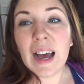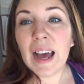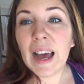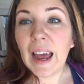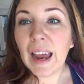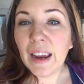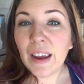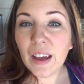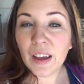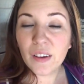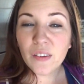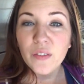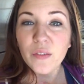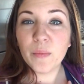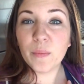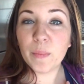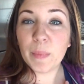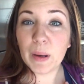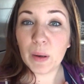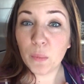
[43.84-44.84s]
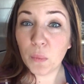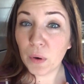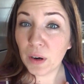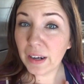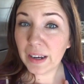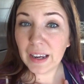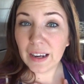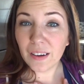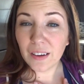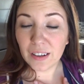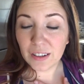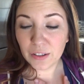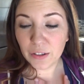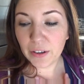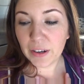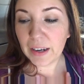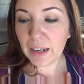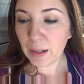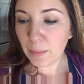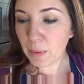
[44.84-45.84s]
I have been working on
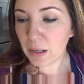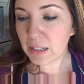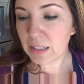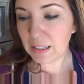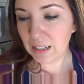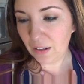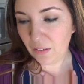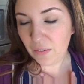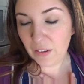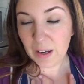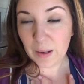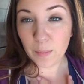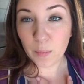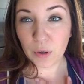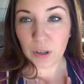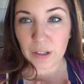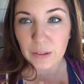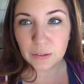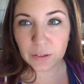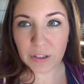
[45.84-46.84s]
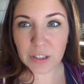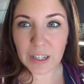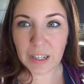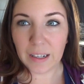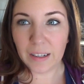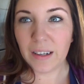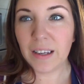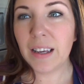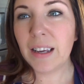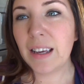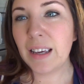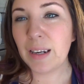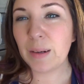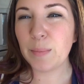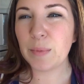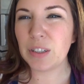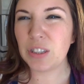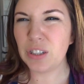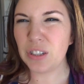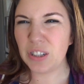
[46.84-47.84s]
creating myself a morning routine. I'm
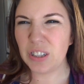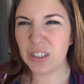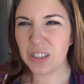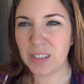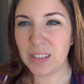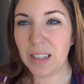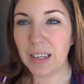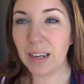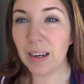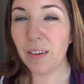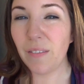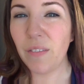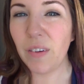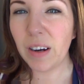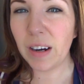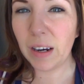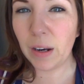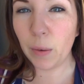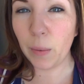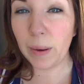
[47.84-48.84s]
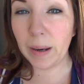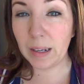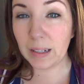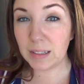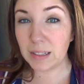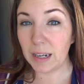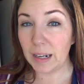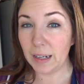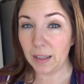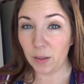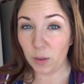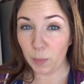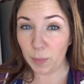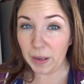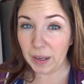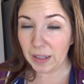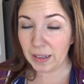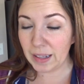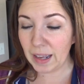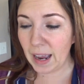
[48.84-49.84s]
going to show you just like a very quick tiny little
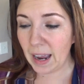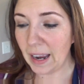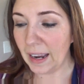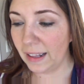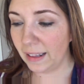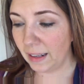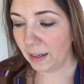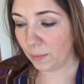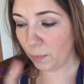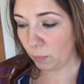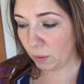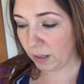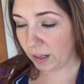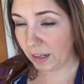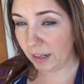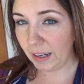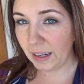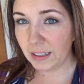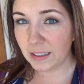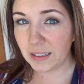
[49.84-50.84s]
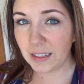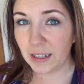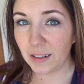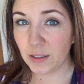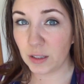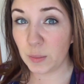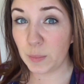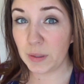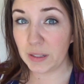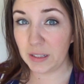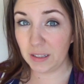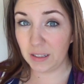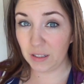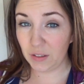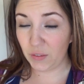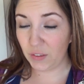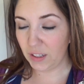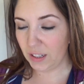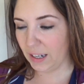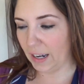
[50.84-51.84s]
peek at that and then we're going to get down to business for the